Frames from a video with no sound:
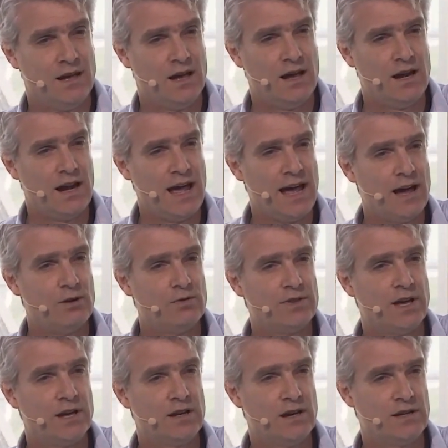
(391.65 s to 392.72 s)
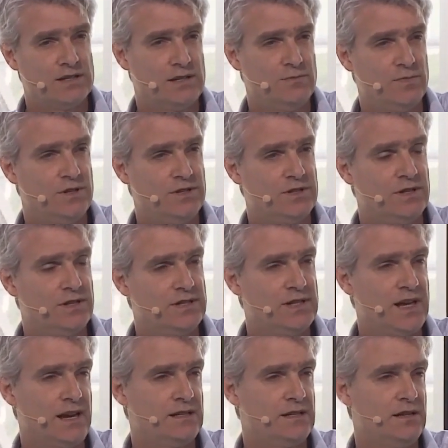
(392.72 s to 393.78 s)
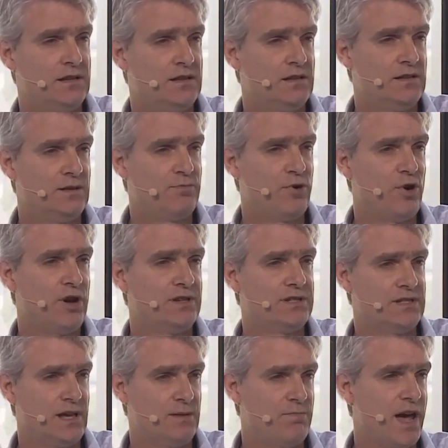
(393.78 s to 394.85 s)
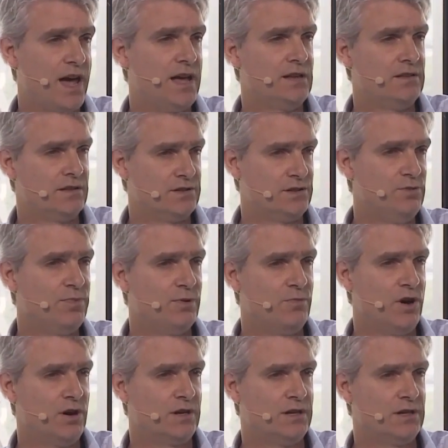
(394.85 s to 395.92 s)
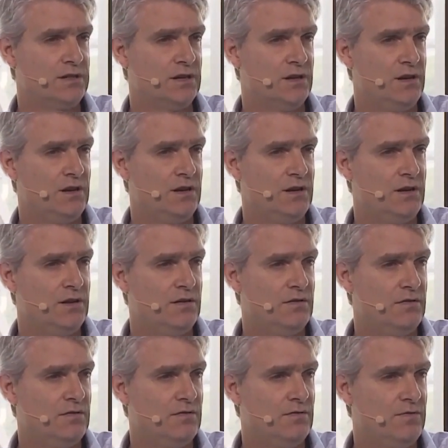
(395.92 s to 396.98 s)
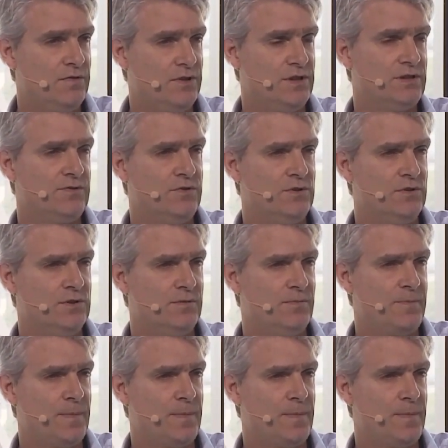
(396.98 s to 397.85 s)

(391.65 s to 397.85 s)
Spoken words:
allow their customers to set the price they pay in the supermarket for this food.